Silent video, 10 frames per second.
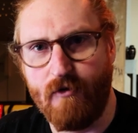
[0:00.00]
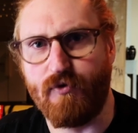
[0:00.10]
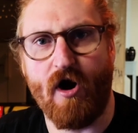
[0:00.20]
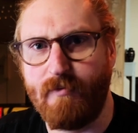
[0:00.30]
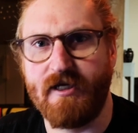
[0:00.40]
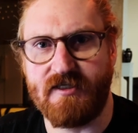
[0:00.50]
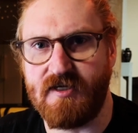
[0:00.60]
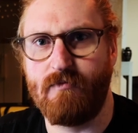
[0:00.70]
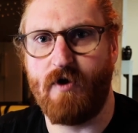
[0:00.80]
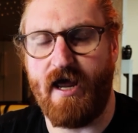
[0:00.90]
probably
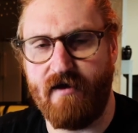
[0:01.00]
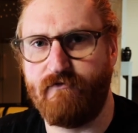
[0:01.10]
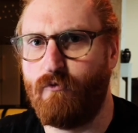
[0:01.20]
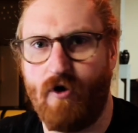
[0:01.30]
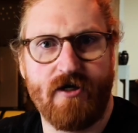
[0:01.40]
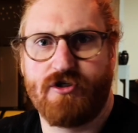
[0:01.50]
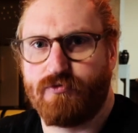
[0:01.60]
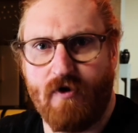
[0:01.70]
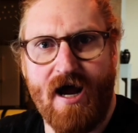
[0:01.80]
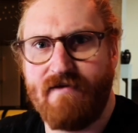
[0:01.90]
some F1
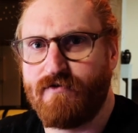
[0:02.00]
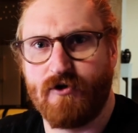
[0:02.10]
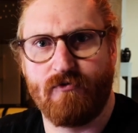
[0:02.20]
driver